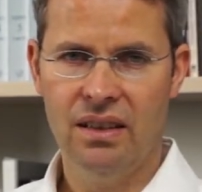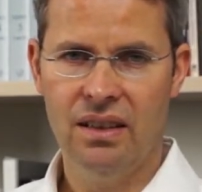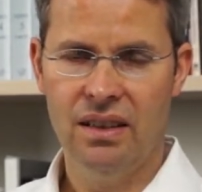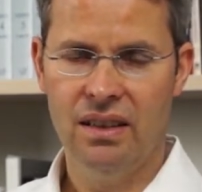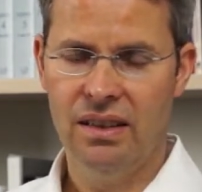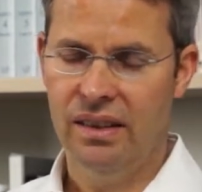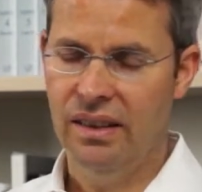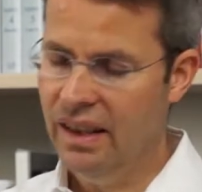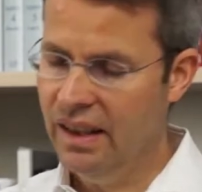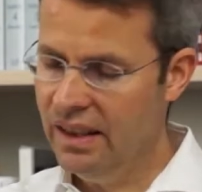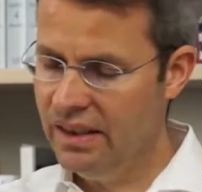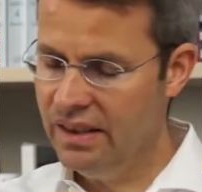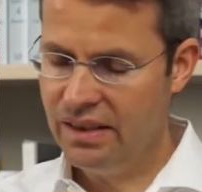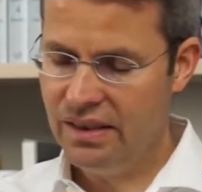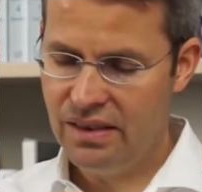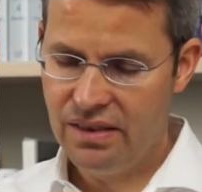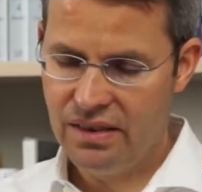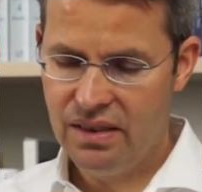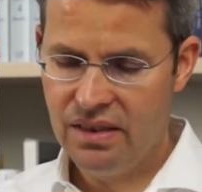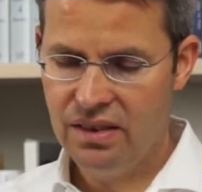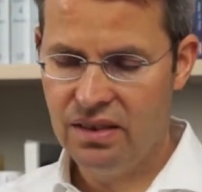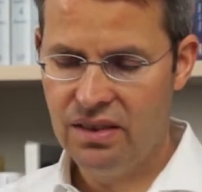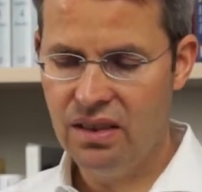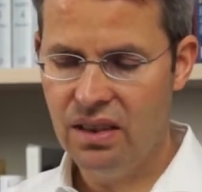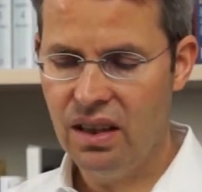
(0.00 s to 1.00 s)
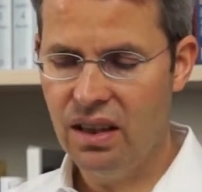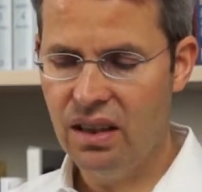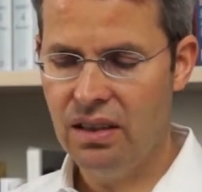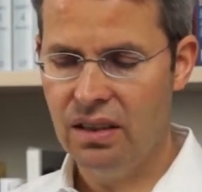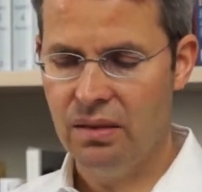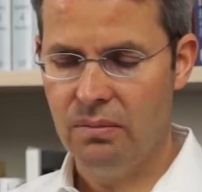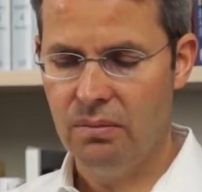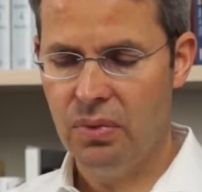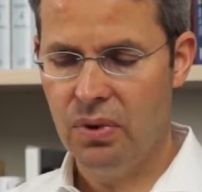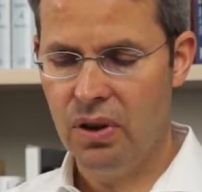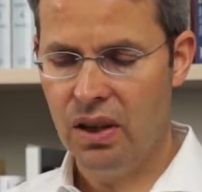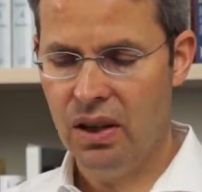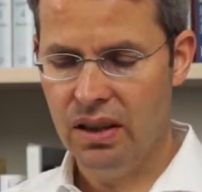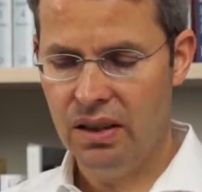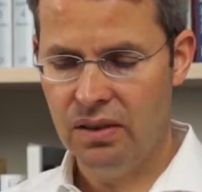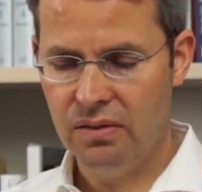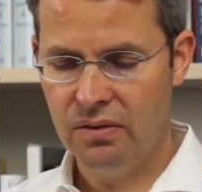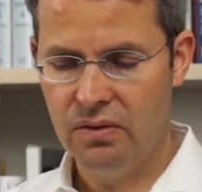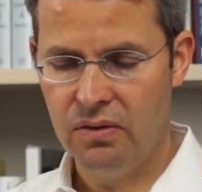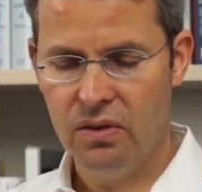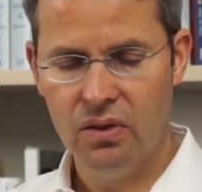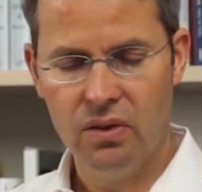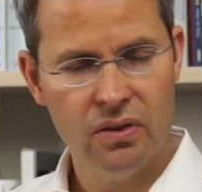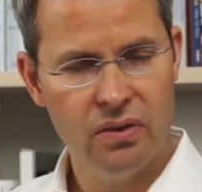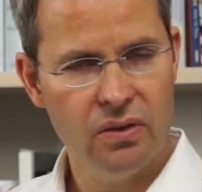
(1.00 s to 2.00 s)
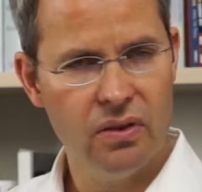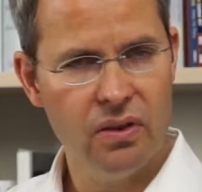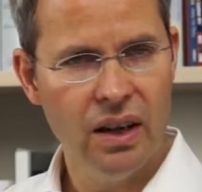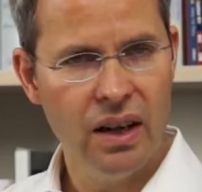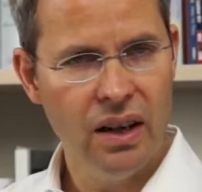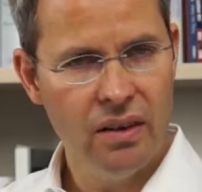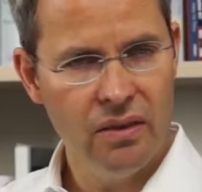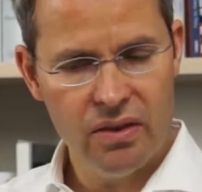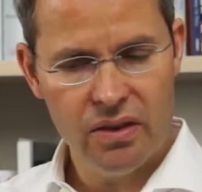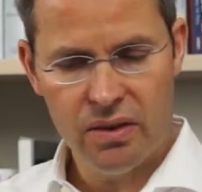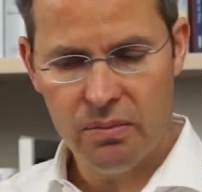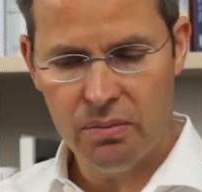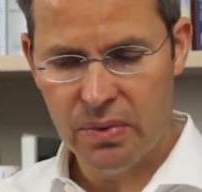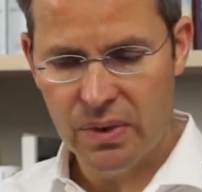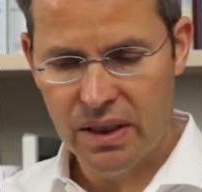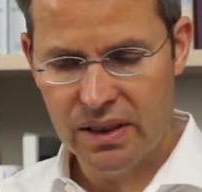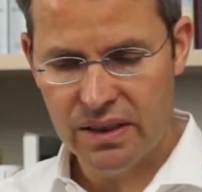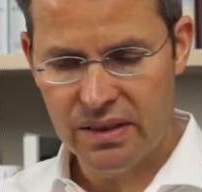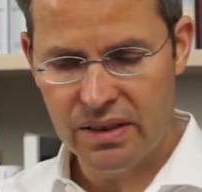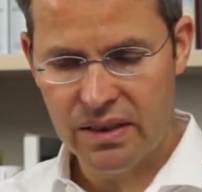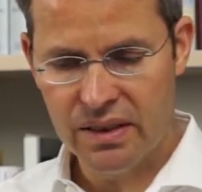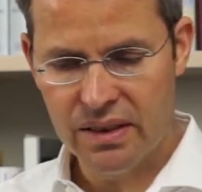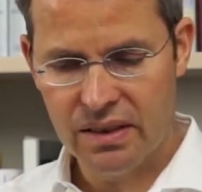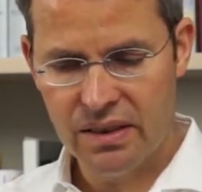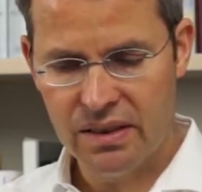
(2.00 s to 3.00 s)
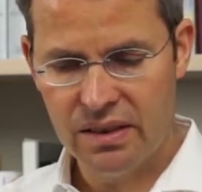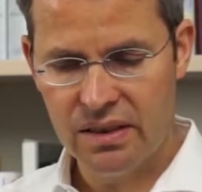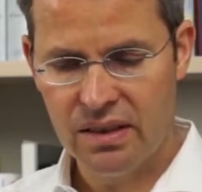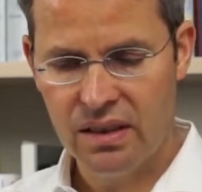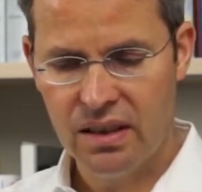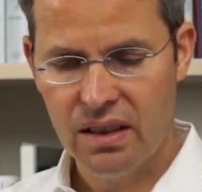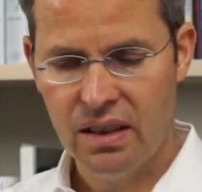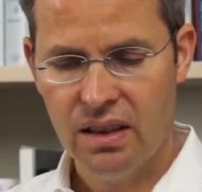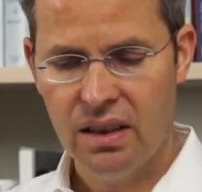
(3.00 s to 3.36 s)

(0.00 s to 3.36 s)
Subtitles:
and this is the starting point for every business.